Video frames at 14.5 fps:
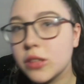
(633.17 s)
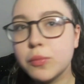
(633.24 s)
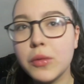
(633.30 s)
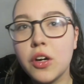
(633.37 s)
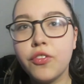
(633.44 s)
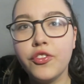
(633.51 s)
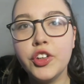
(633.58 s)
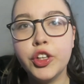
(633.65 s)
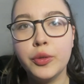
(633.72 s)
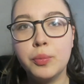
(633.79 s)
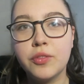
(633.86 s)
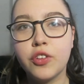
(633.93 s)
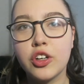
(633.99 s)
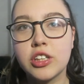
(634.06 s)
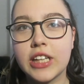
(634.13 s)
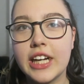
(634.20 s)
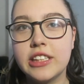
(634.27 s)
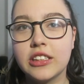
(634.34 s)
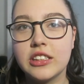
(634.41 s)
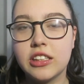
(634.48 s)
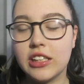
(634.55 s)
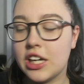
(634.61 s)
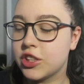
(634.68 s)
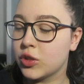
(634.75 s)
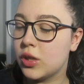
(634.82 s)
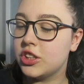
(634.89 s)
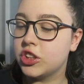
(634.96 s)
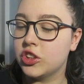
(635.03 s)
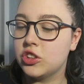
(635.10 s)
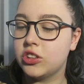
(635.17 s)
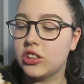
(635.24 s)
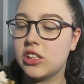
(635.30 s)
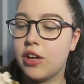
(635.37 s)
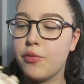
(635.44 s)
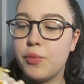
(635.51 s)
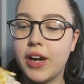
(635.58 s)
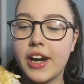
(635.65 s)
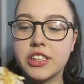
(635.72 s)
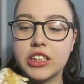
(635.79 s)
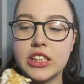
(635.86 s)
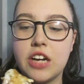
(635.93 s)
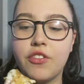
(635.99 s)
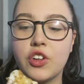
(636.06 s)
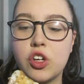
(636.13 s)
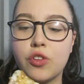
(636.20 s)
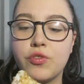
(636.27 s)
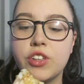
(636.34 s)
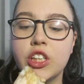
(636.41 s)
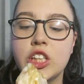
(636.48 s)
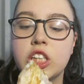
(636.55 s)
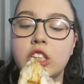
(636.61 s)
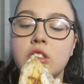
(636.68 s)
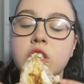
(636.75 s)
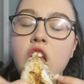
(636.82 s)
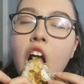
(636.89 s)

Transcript: eat some more food before I get into the last question so then we actually have a good video.